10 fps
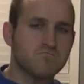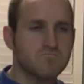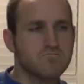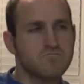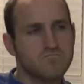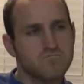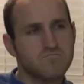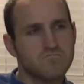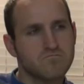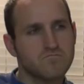
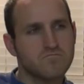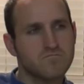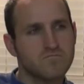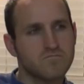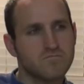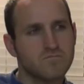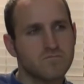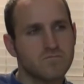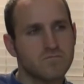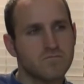
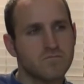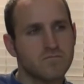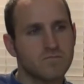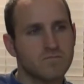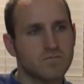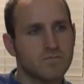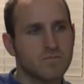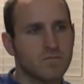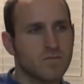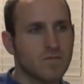
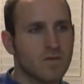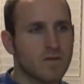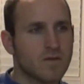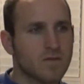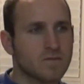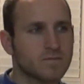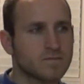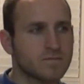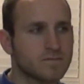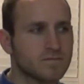
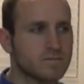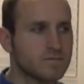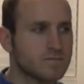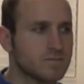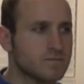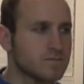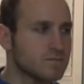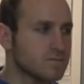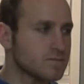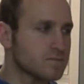
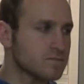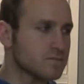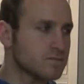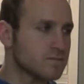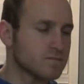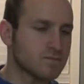(silent)